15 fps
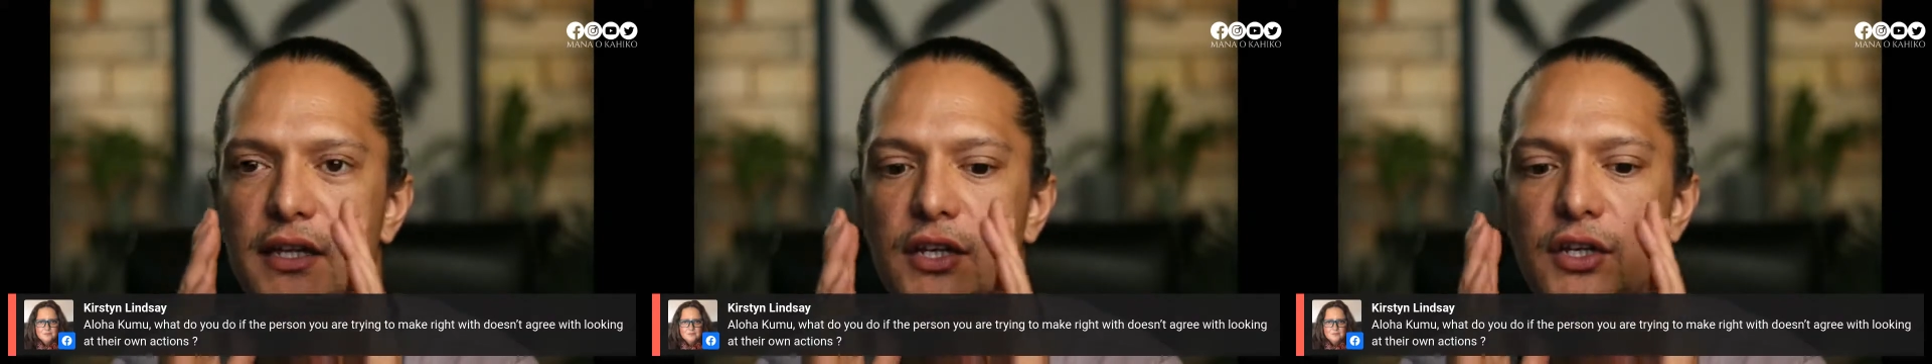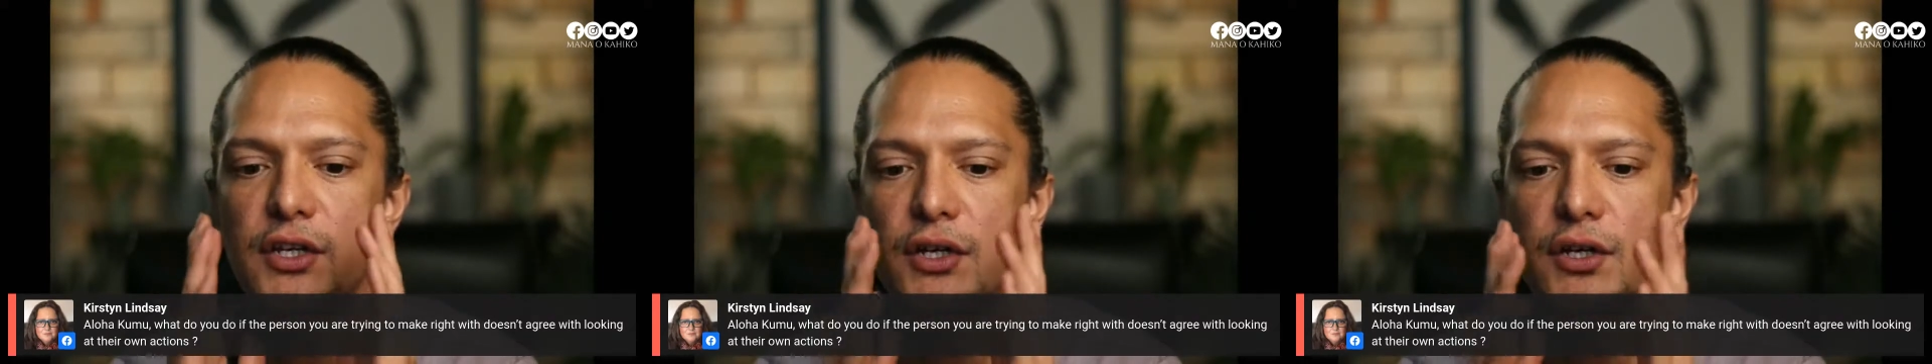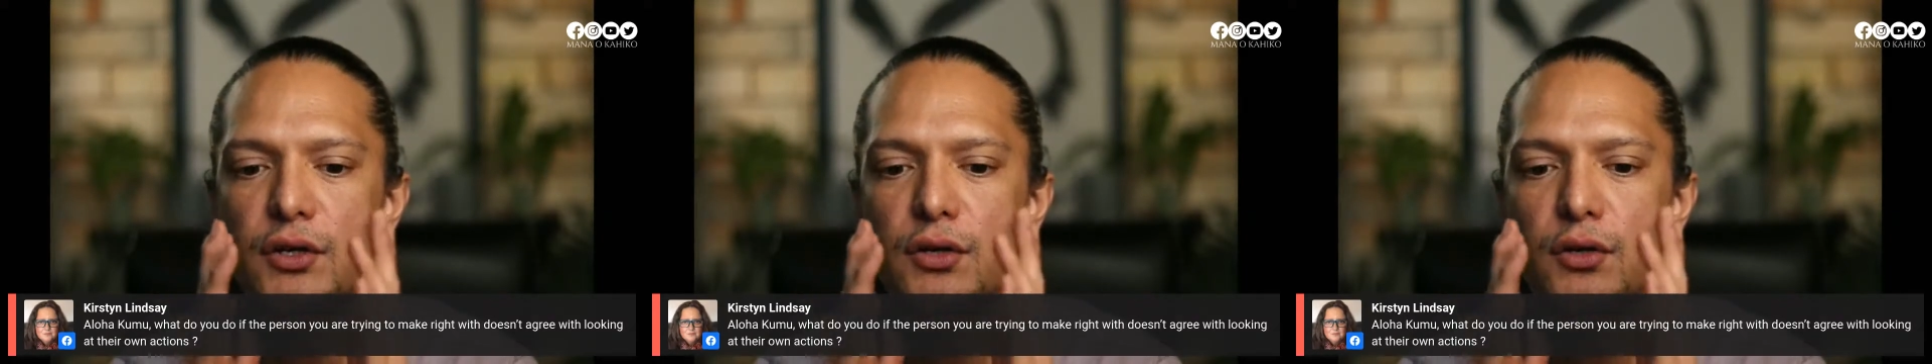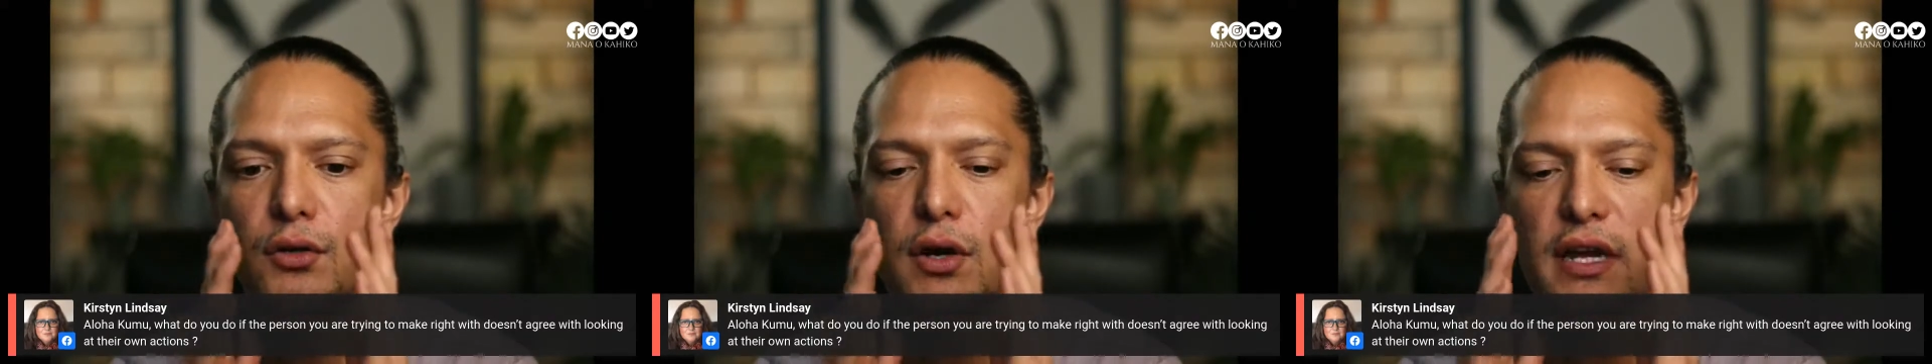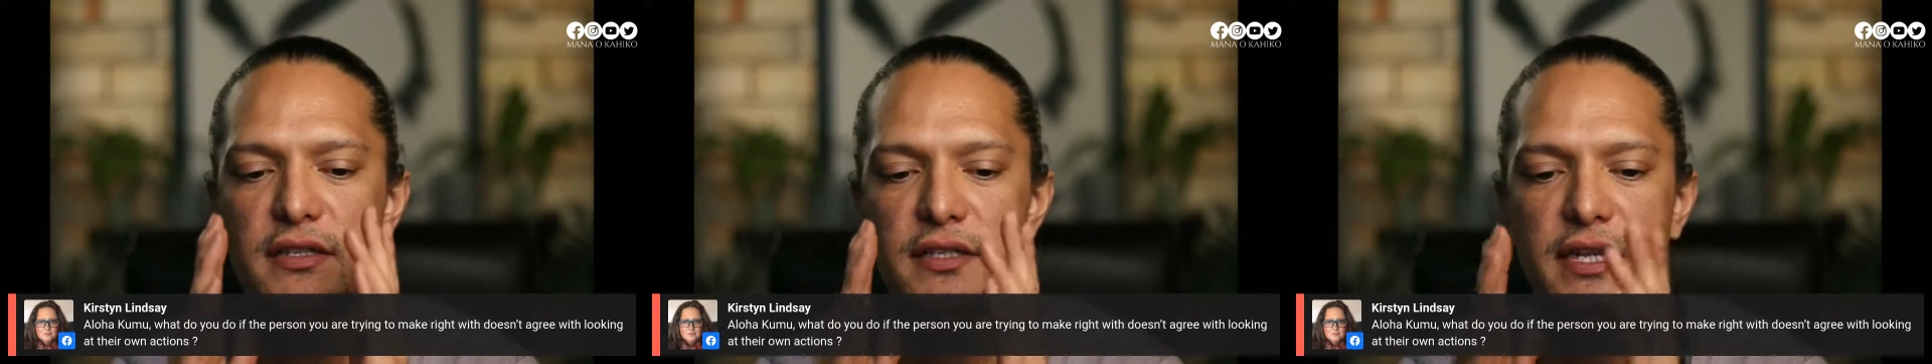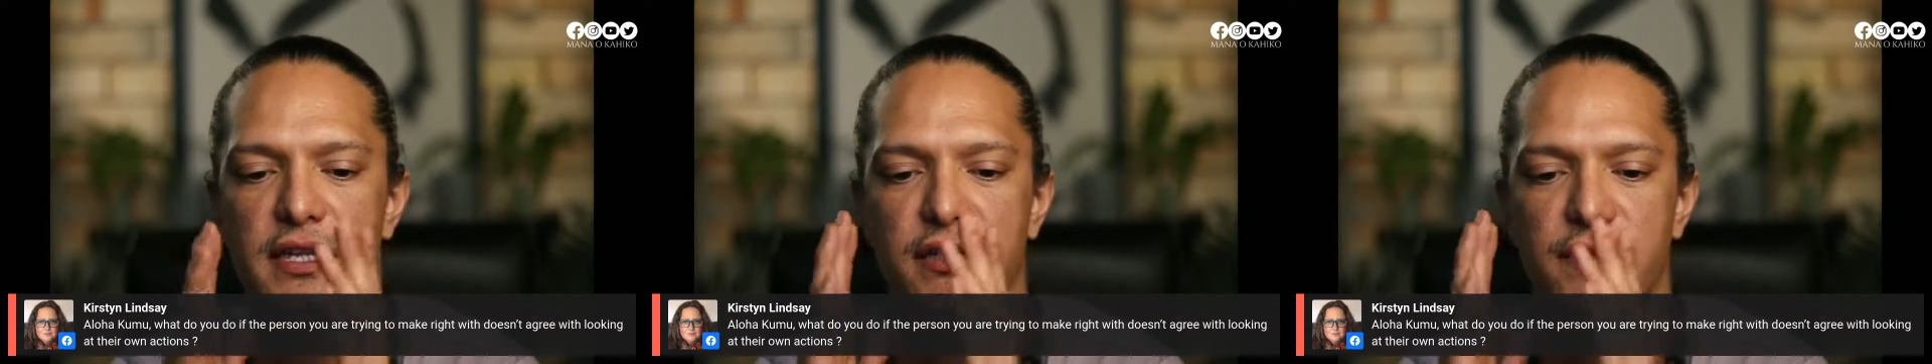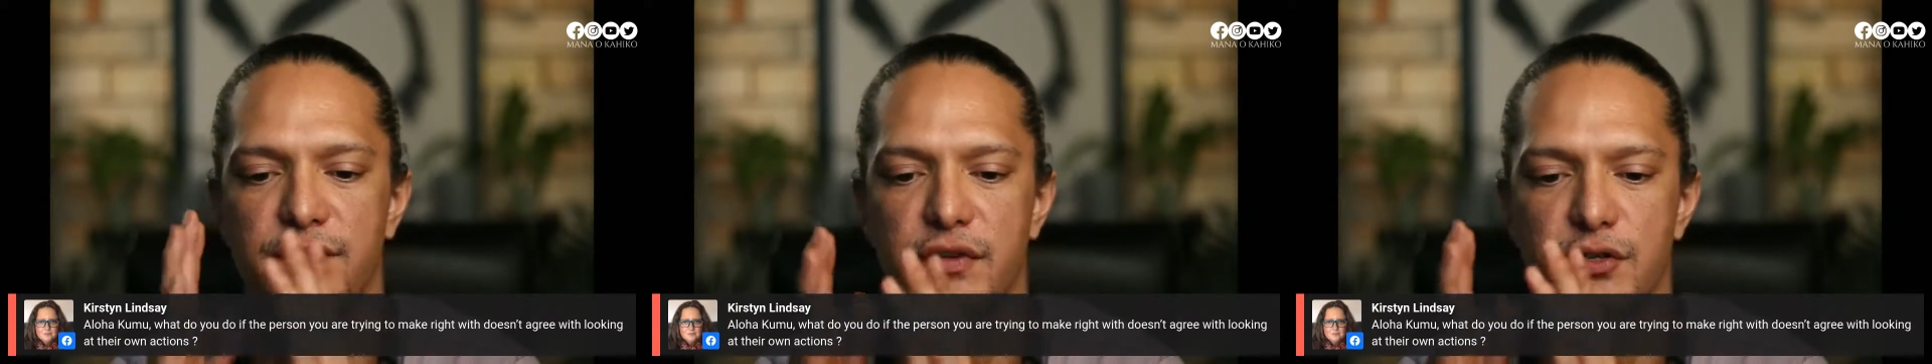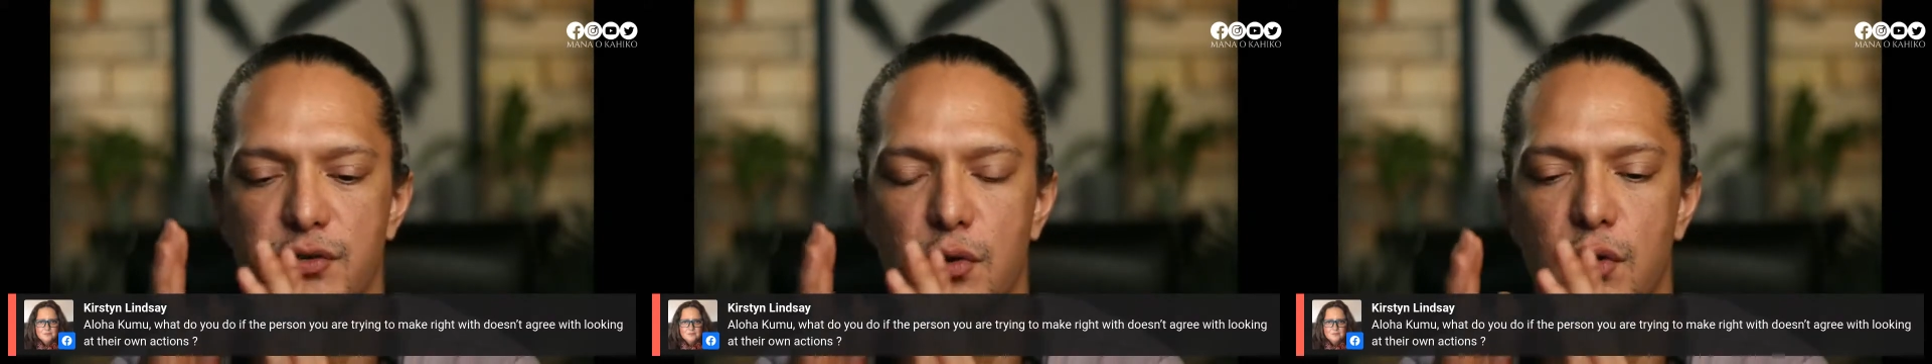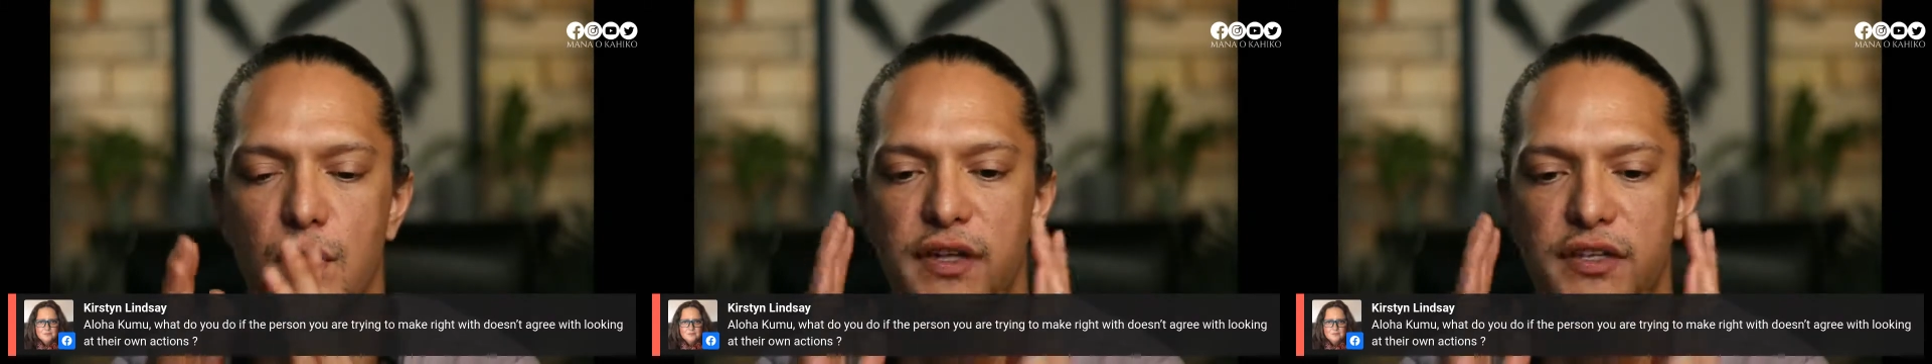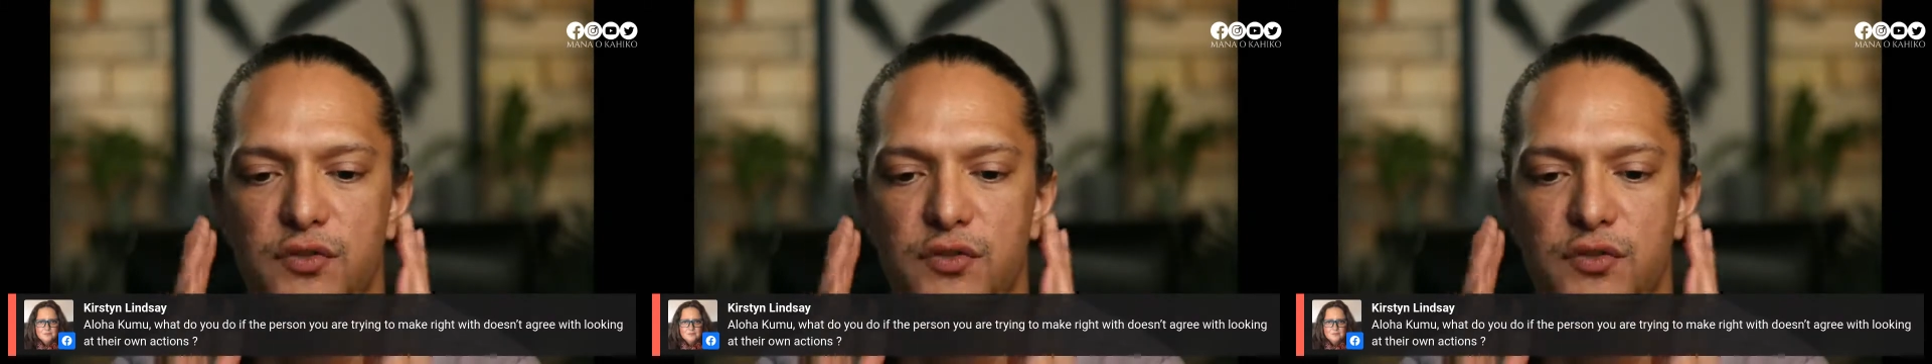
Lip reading: you, as the individual that's